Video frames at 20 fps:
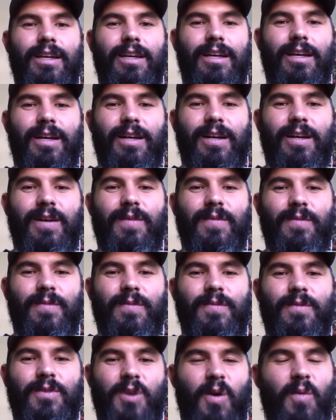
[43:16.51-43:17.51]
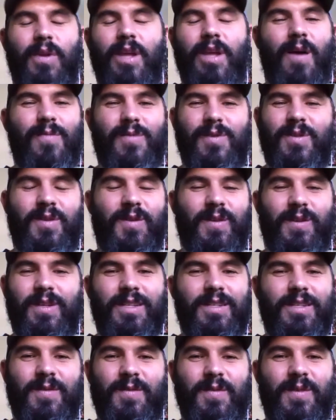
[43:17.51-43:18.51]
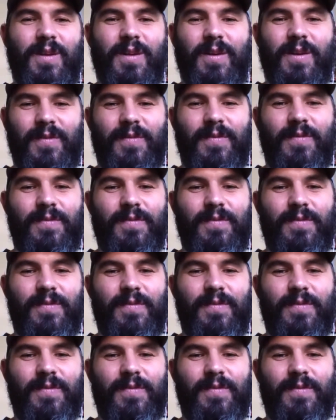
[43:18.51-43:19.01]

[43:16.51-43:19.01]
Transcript: So many opportunities through there.